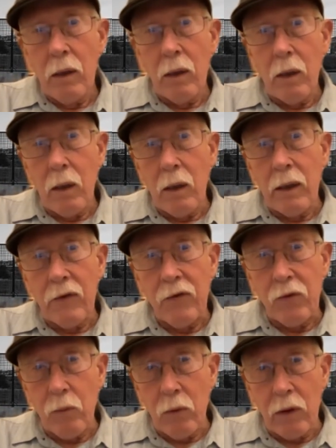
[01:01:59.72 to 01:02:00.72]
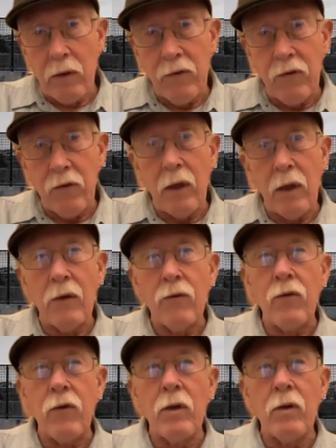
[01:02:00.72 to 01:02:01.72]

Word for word: uh, against the workers and against the